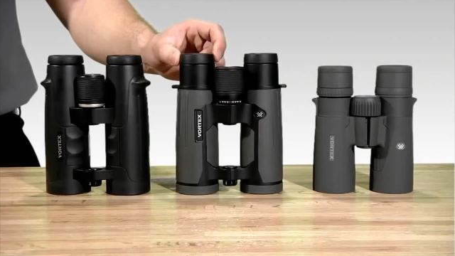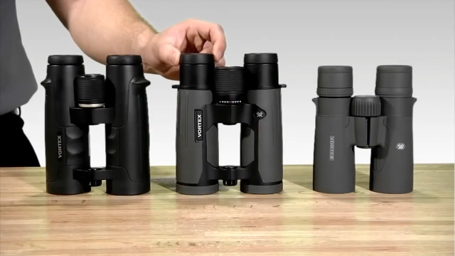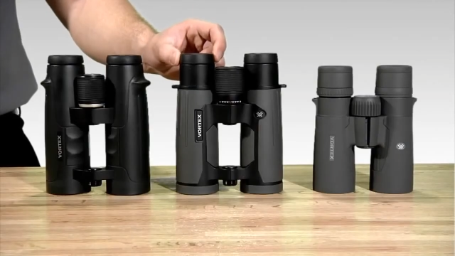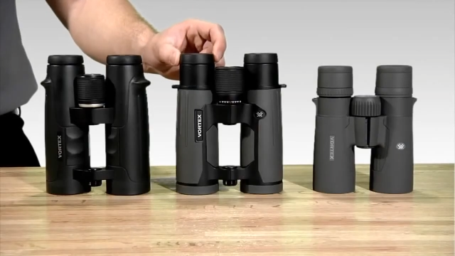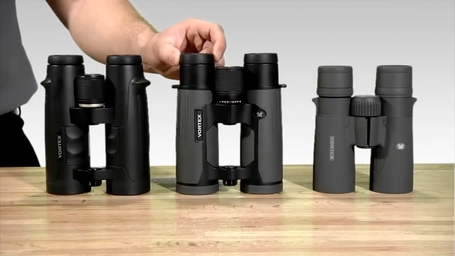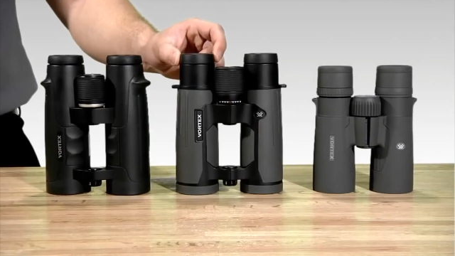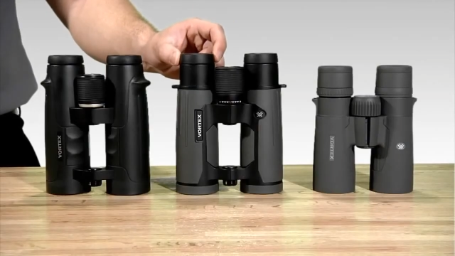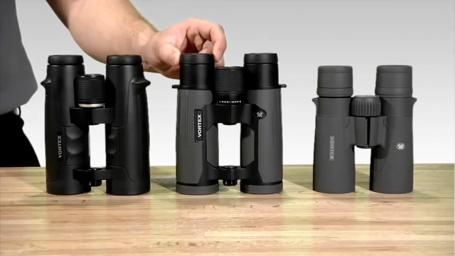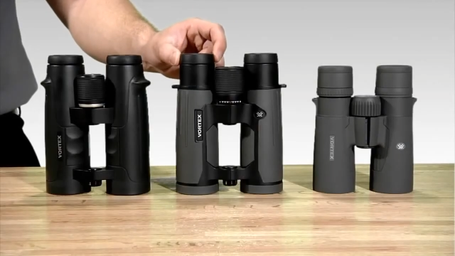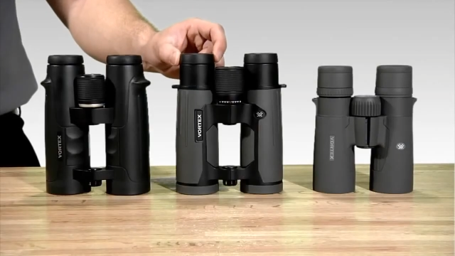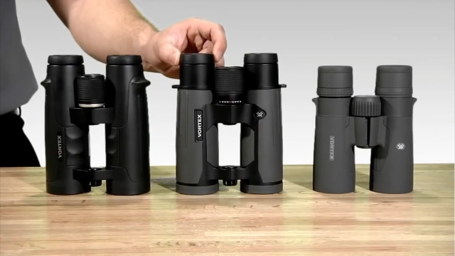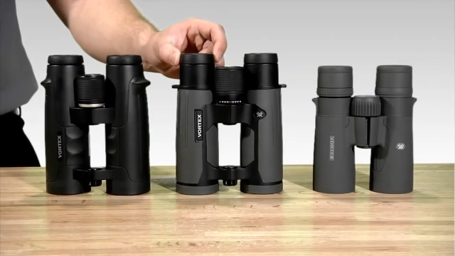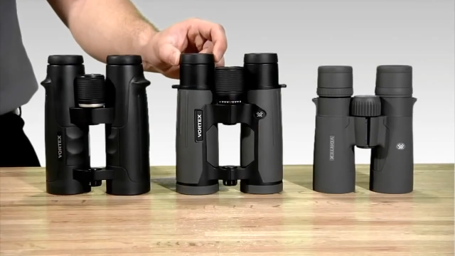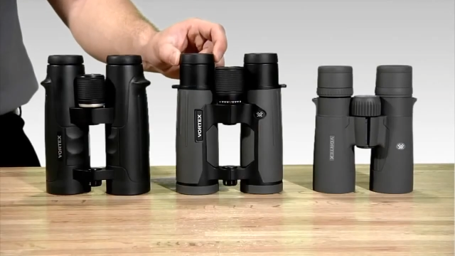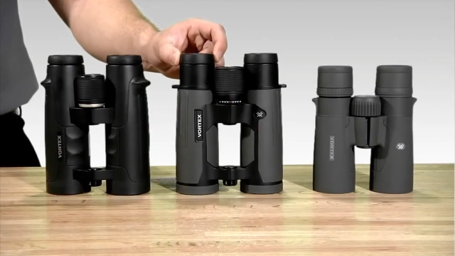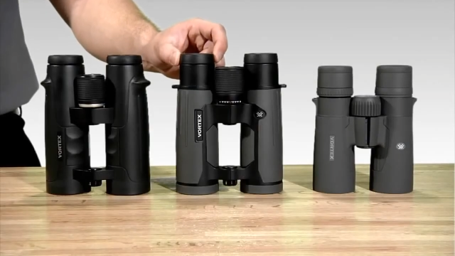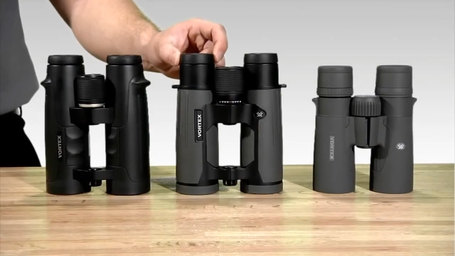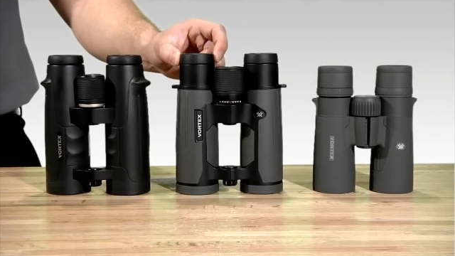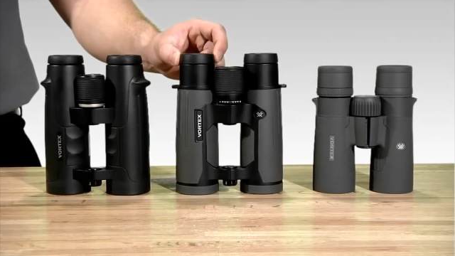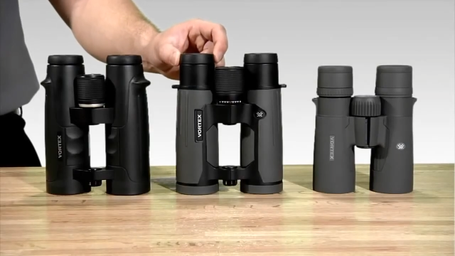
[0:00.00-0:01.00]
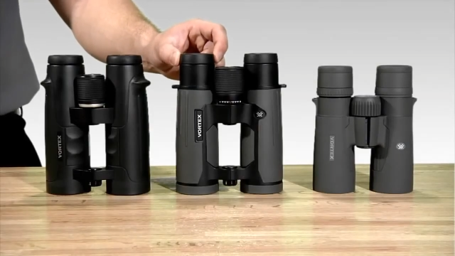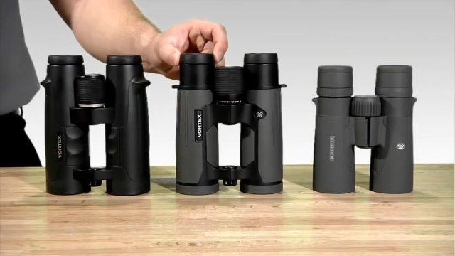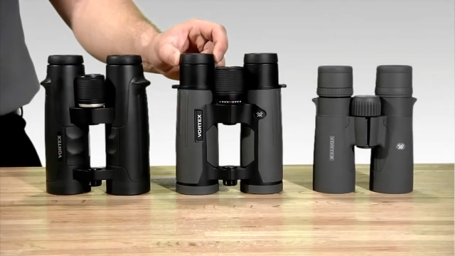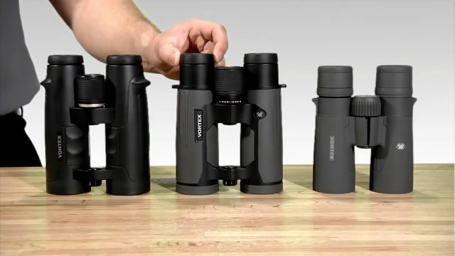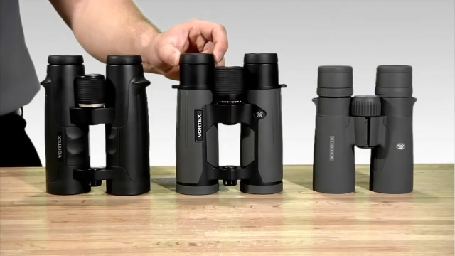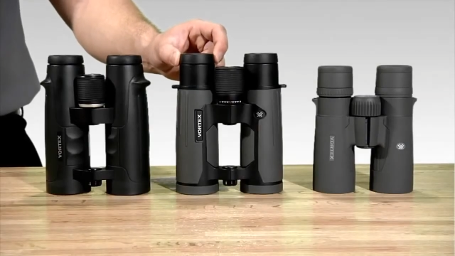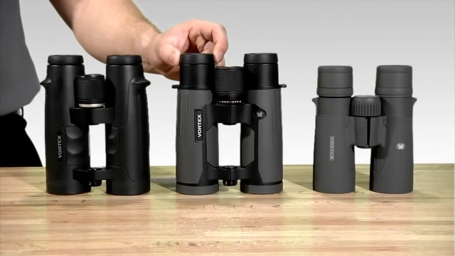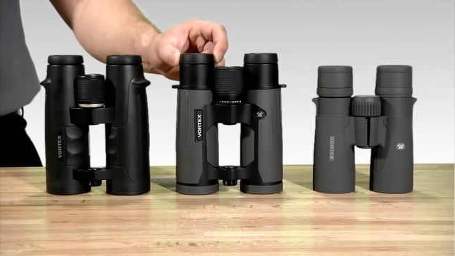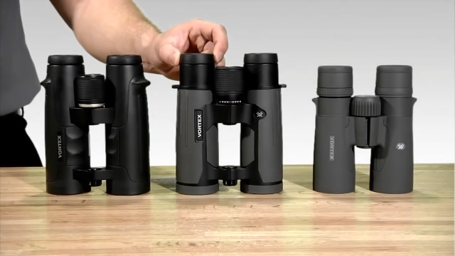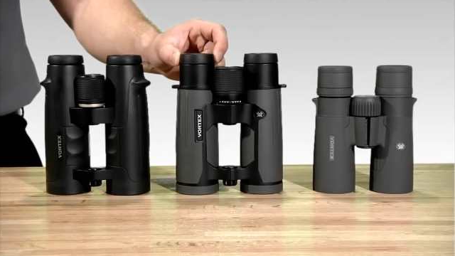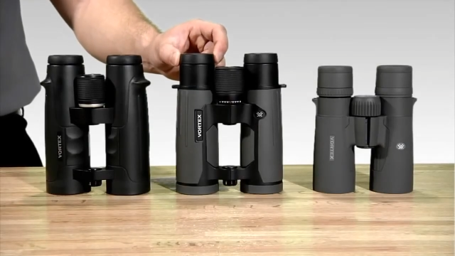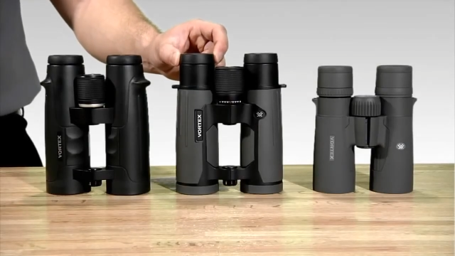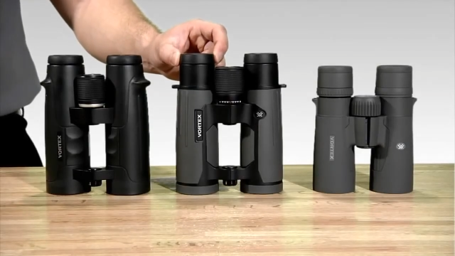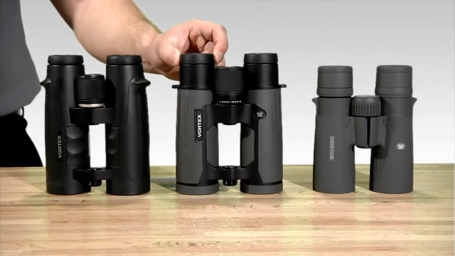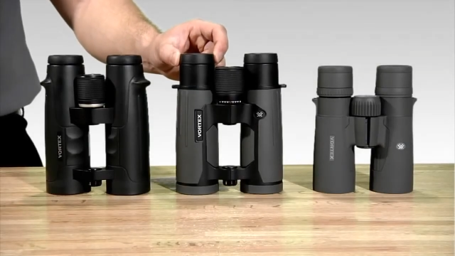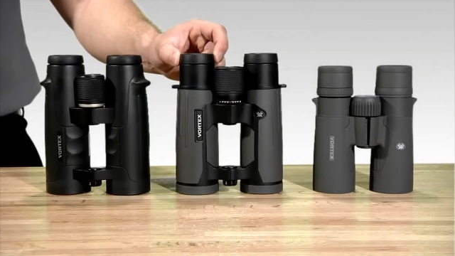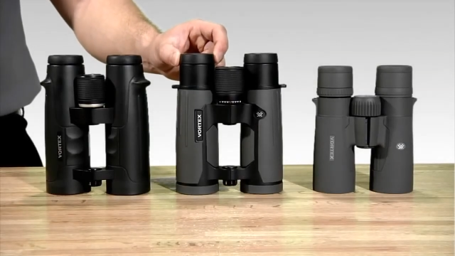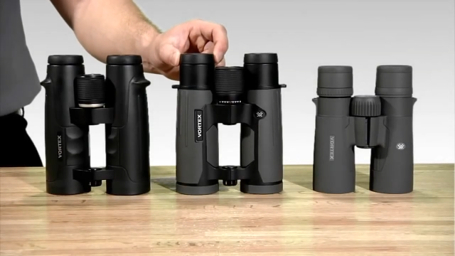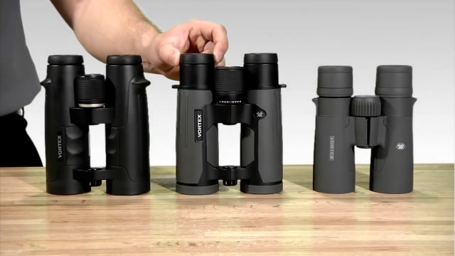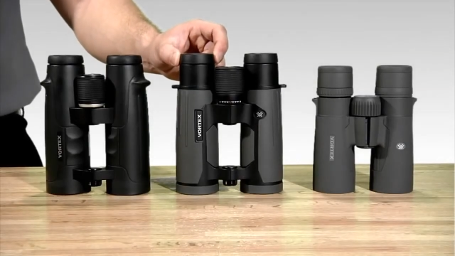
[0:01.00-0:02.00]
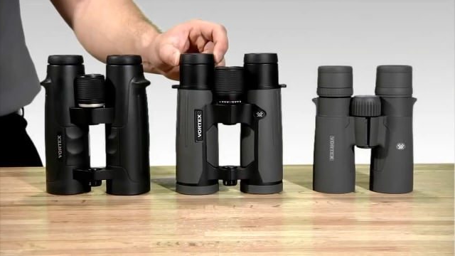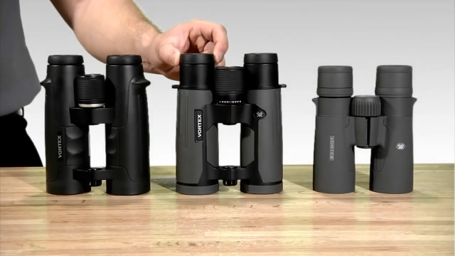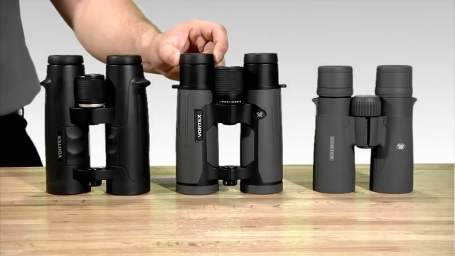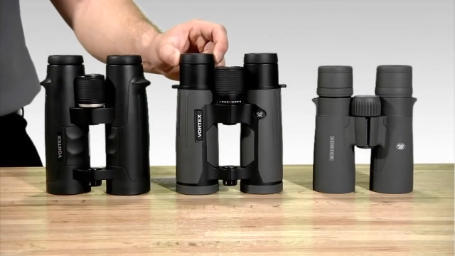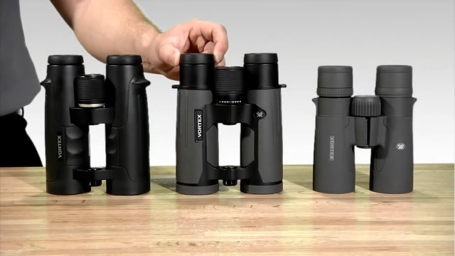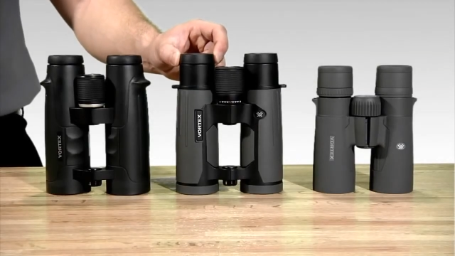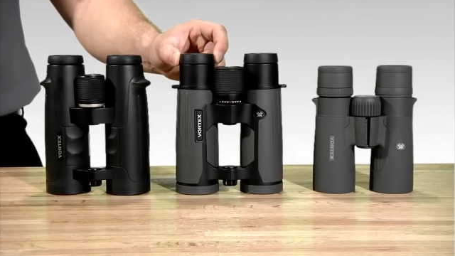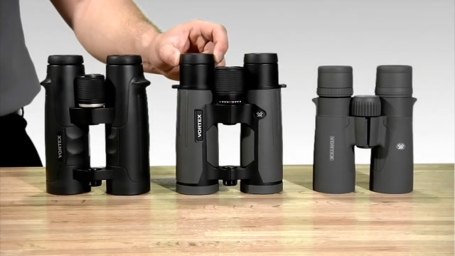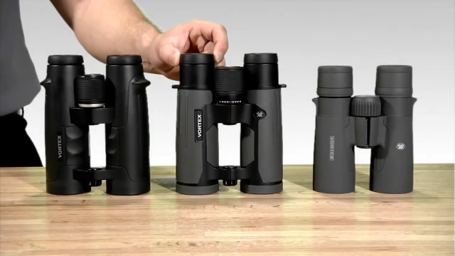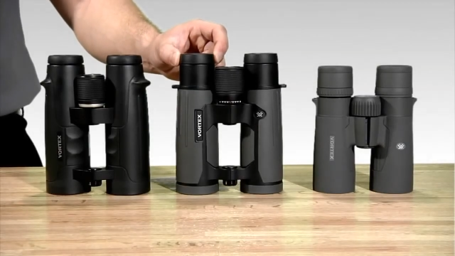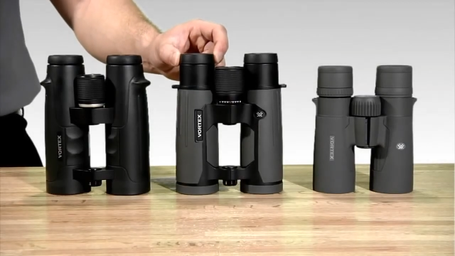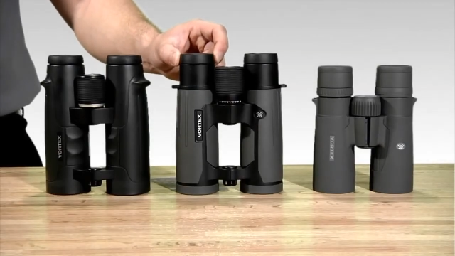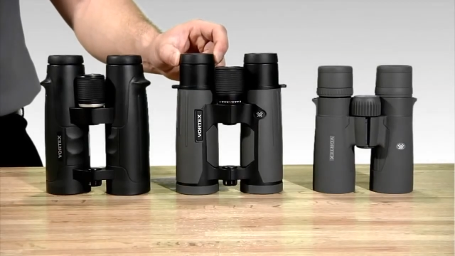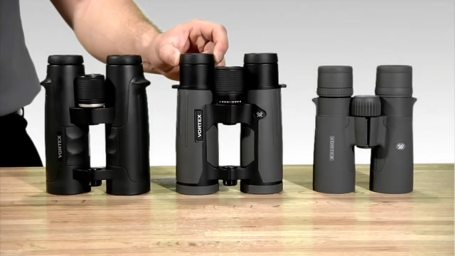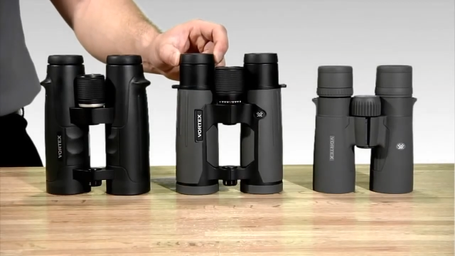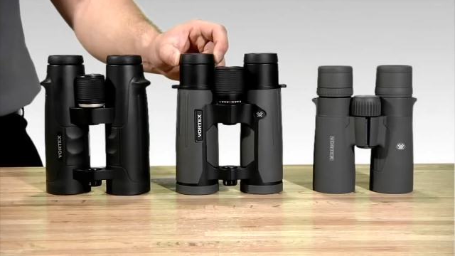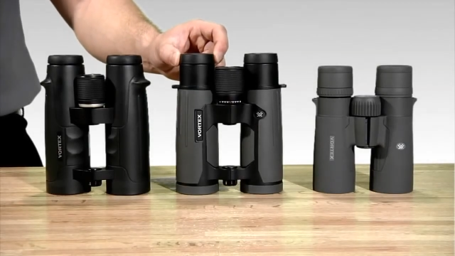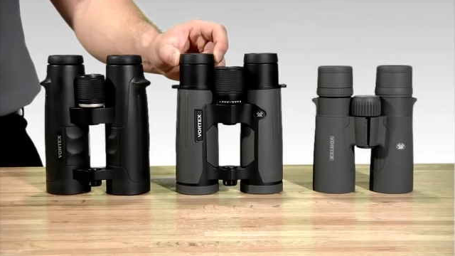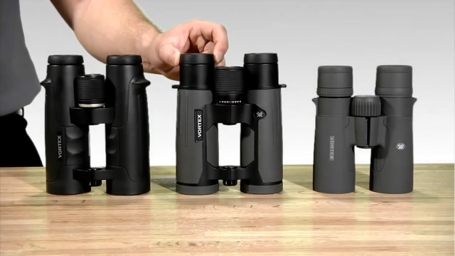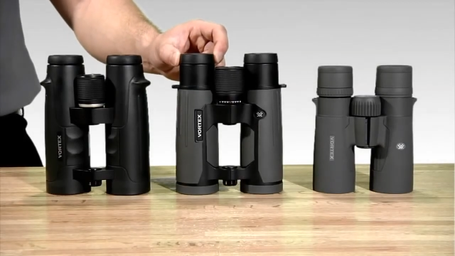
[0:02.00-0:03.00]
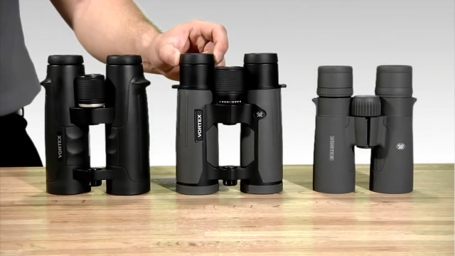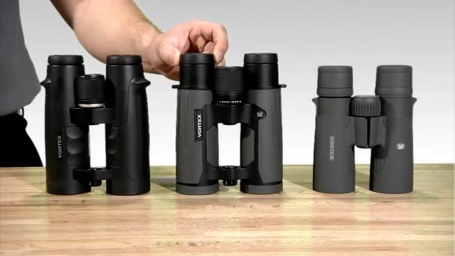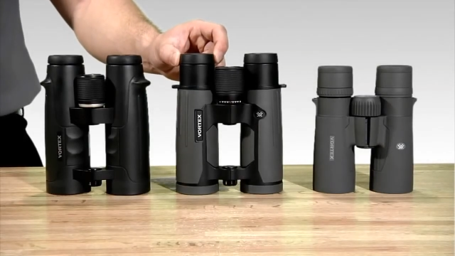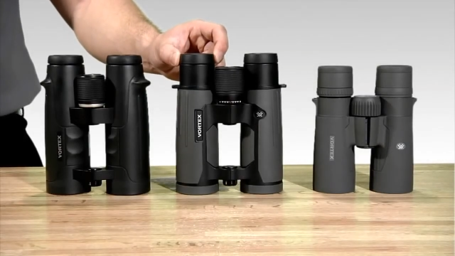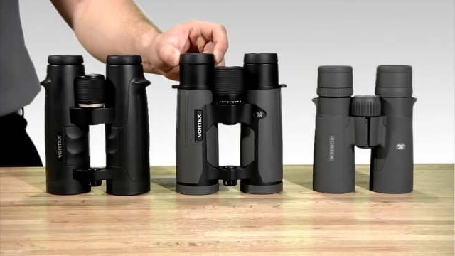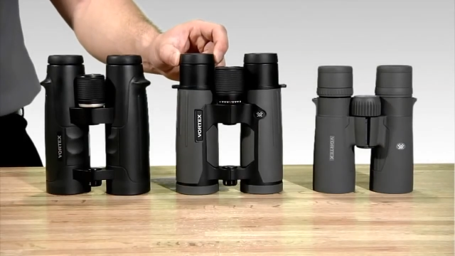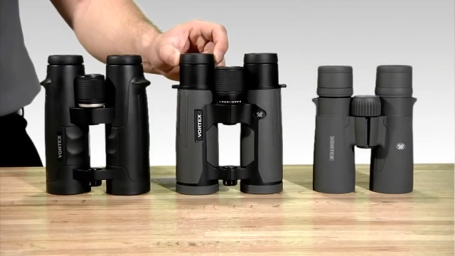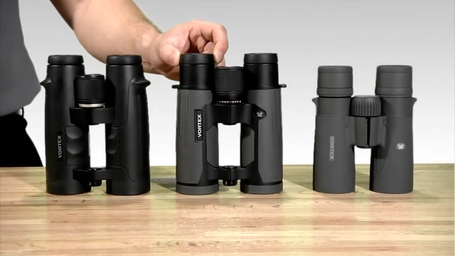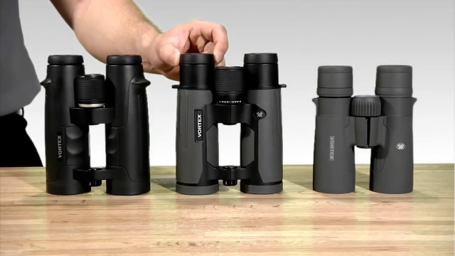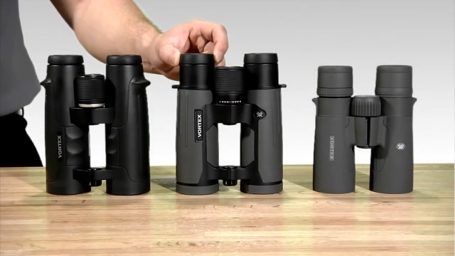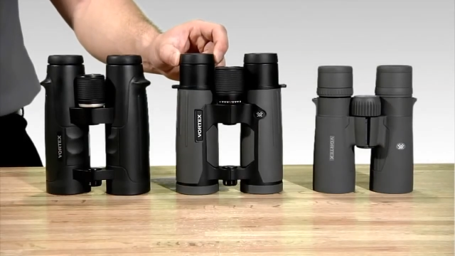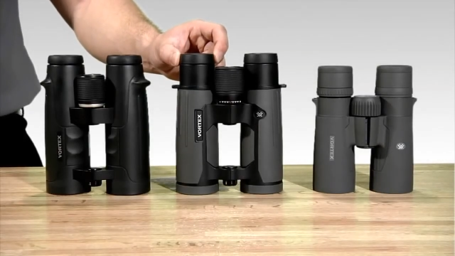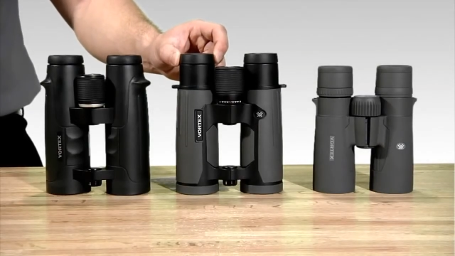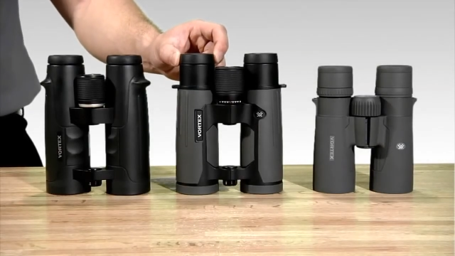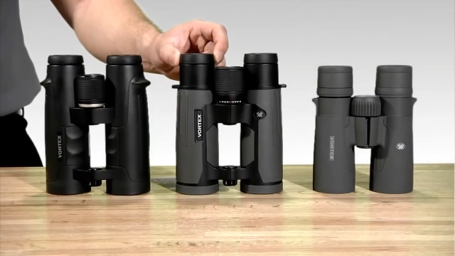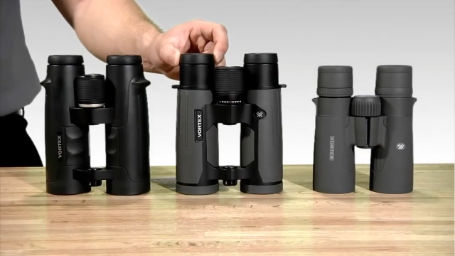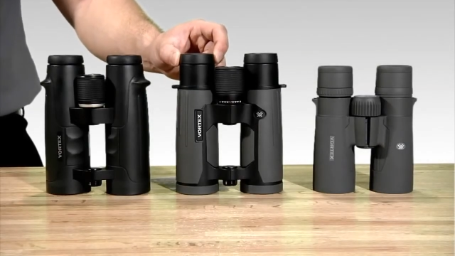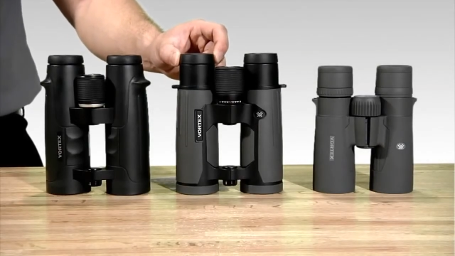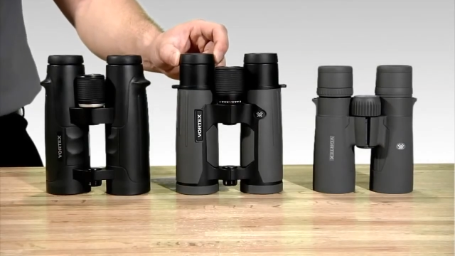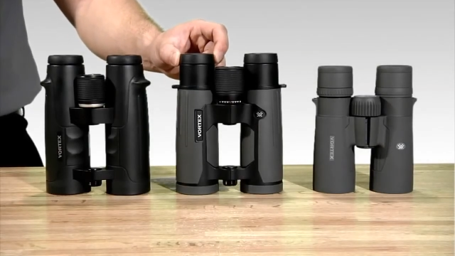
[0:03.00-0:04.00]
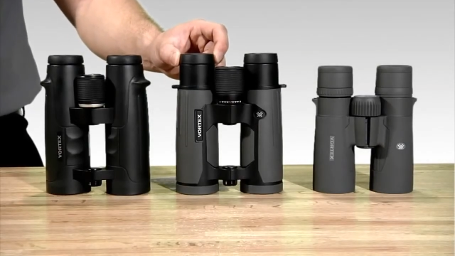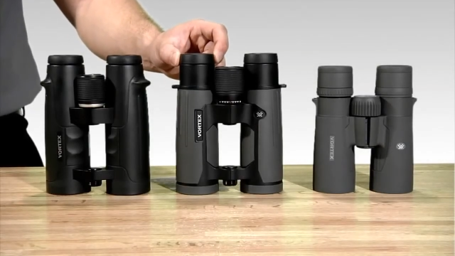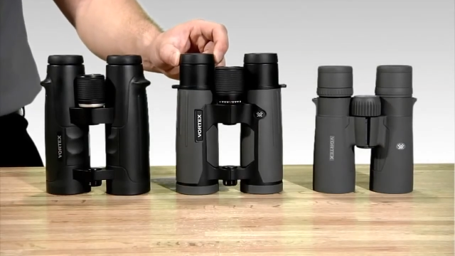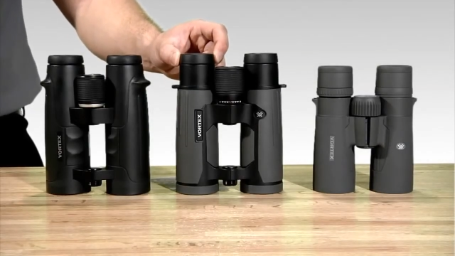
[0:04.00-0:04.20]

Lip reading: (no speaker visible)